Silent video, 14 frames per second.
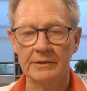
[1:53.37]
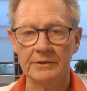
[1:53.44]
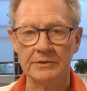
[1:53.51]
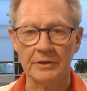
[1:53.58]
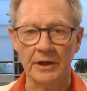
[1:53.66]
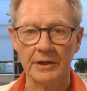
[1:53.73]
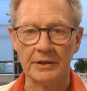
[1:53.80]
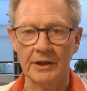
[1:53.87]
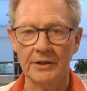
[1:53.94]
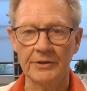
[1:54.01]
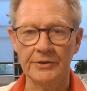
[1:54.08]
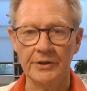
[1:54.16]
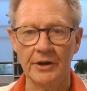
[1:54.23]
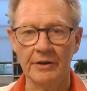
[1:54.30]

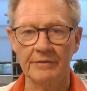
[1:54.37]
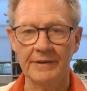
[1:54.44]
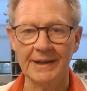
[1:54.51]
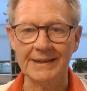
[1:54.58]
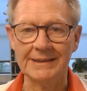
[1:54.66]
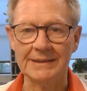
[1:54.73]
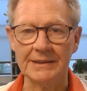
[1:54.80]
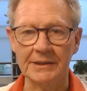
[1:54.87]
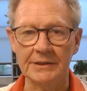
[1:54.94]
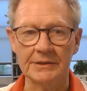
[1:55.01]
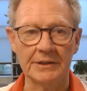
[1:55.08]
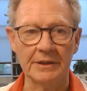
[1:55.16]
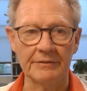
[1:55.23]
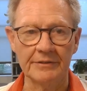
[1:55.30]
cyclone of
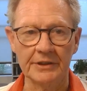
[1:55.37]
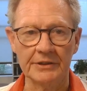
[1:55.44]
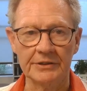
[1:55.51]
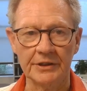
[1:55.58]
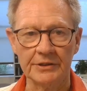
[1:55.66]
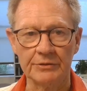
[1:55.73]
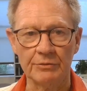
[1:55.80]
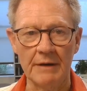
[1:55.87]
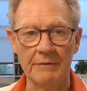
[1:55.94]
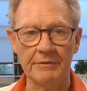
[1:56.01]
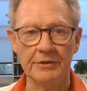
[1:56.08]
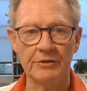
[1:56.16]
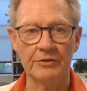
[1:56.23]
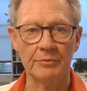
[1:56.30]
1876
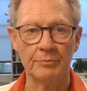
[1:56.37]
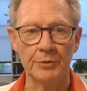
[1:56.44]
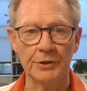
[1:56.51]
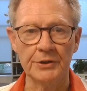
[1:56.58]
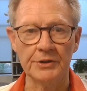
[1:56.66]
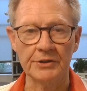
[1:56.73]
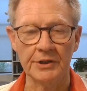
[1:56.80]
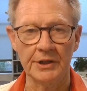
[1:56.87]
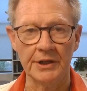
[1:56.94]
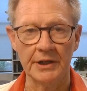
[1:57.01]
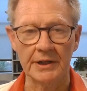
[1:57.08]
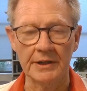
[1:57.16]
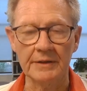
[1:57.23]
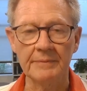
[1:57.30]
ravaged British
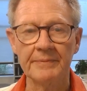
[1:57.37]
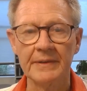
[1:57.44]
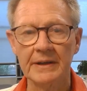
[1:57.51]
India,